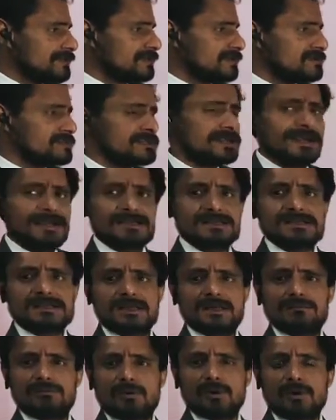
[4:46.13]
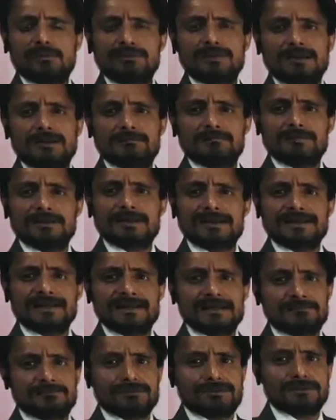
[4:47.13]
the SCF of the number A
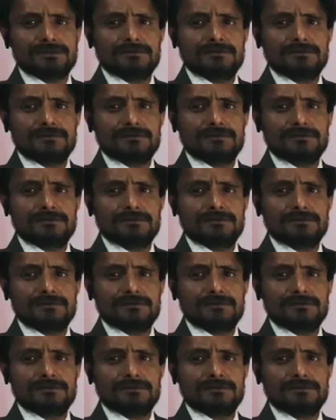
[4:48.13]
and B.